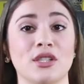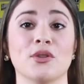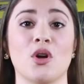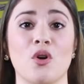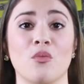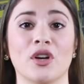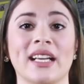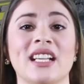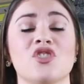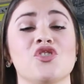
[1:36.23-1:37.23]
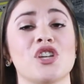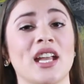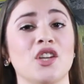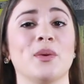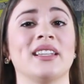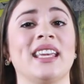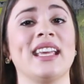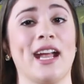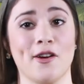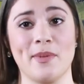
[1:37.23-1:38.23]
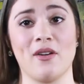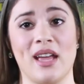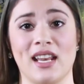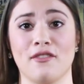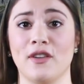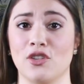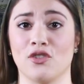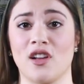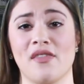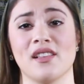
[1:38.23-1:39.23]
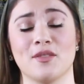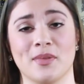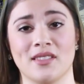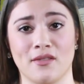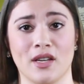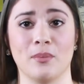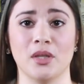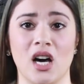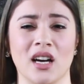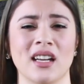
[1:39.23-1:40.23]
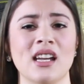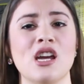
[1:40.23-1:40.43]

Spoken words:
your homework and genuinely care about getting featured on this specific blog,